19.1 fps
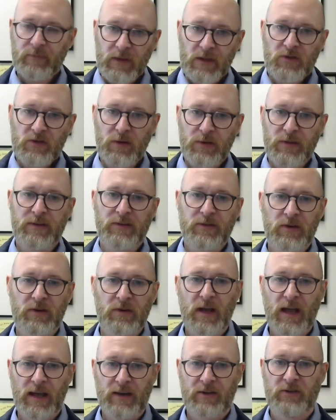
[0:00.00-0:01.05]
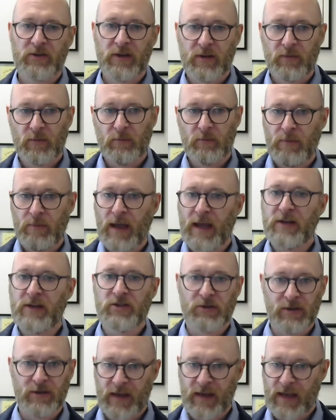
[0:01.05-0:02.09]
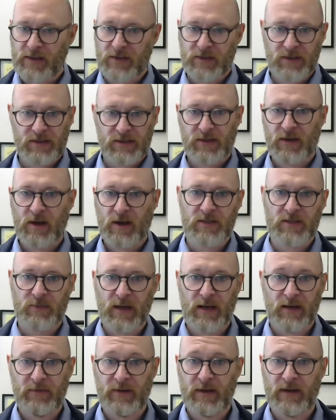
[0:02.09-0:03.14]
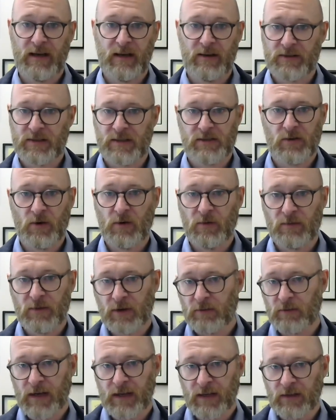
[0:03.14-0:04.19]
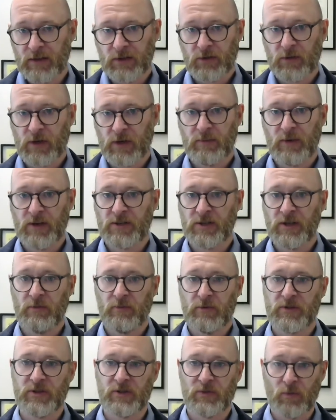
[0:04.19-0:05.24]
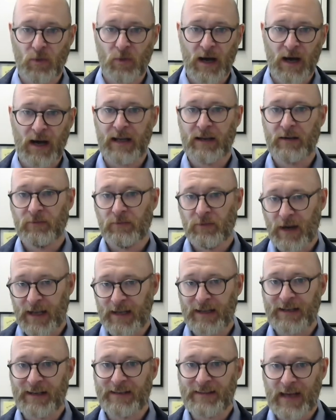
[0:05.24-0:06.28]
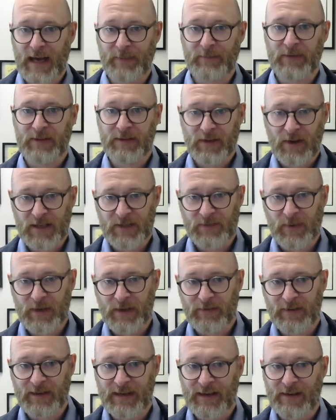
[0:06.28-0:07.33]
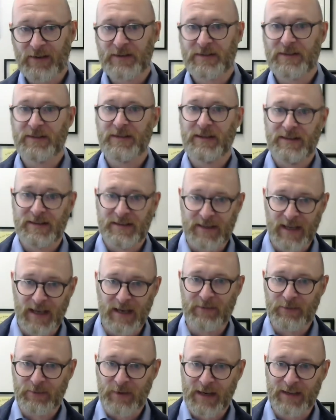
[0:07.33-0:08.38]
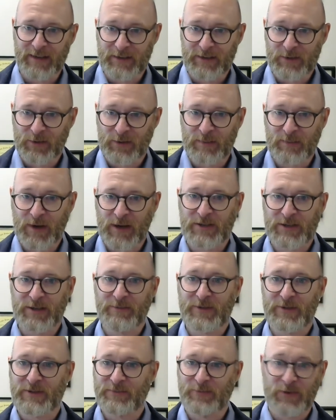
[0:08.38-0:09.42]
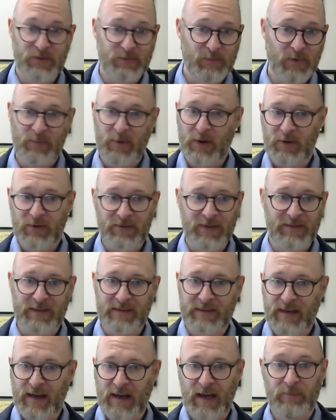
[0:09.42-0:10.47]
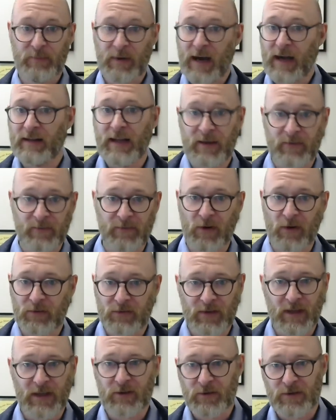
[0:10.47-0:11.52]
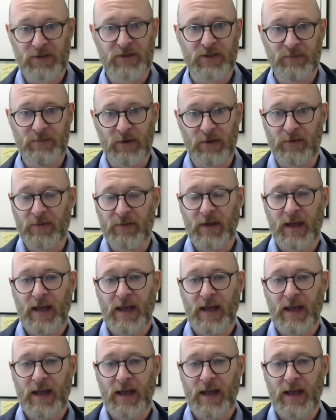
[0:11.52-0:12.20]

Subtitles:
so I think there are actually major advantages to cost benefit analysis over a regulatory budget, which is why Reagan adopted cost benefit analysis instead of a regulatory budget, which was proposed at the time by folks like Chris DeMuth